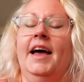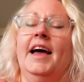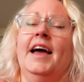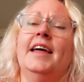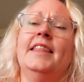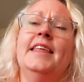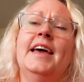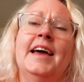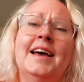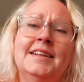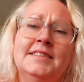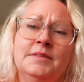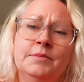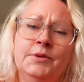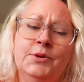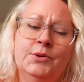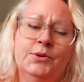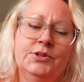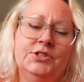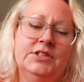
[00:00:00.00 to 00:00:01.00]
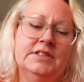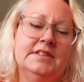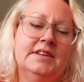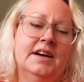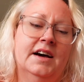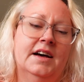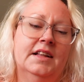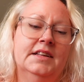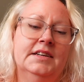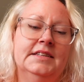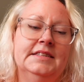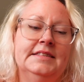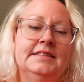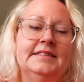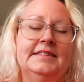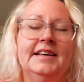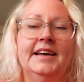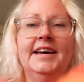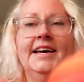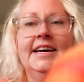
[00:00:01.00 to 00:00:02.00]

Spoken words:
And they had some gorgeous colors.